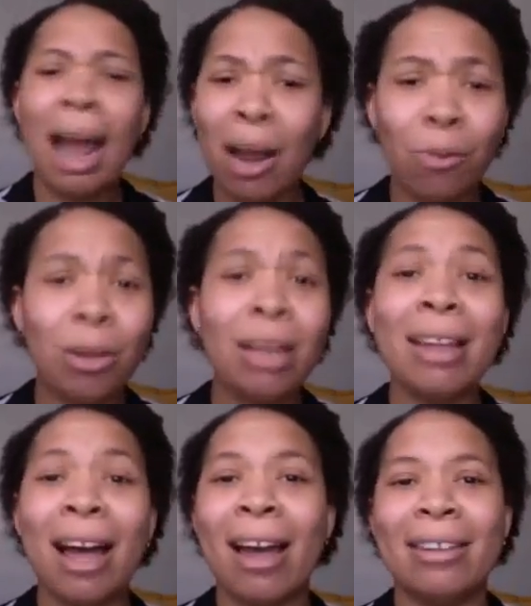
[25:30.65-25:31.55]
I
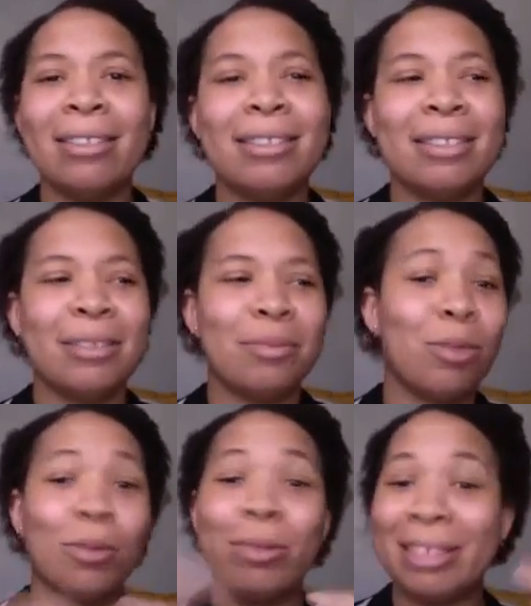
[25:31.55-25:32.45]
realized
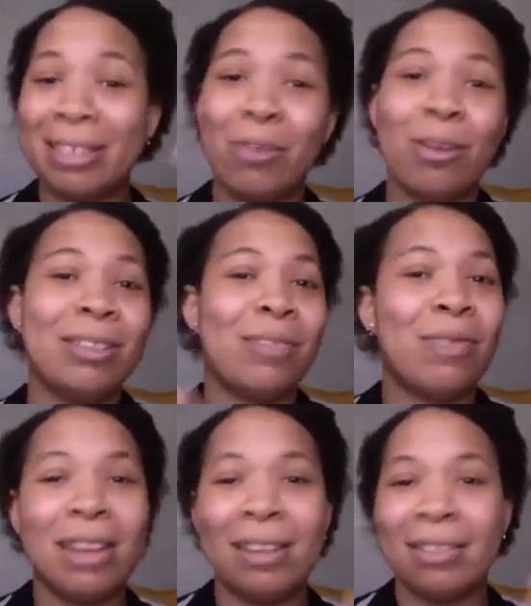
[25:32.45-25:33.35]
through a series of
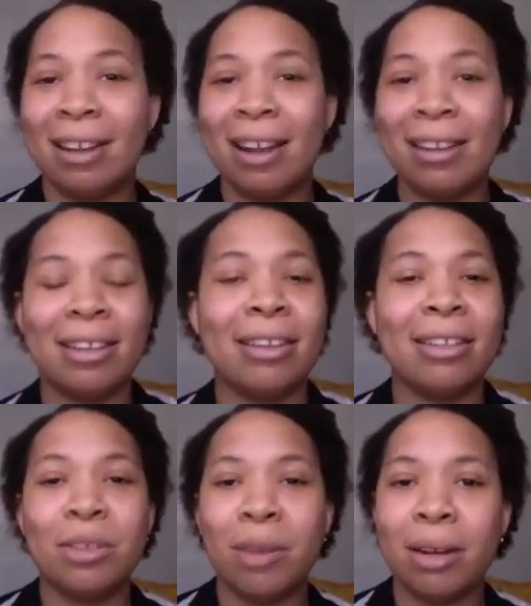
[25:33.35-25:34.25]
things that I did
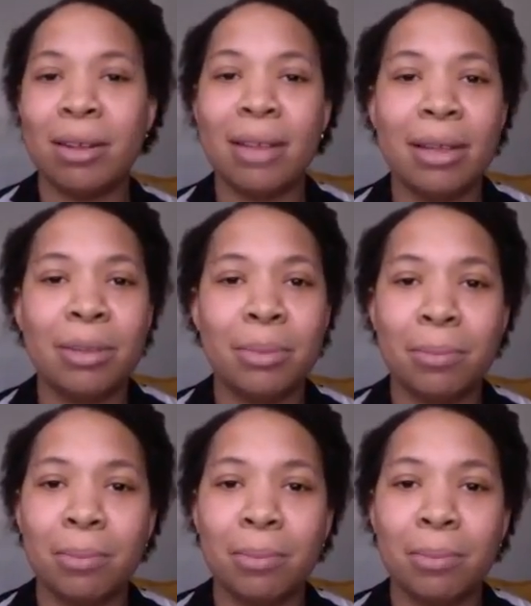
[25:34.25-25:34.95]
to try to test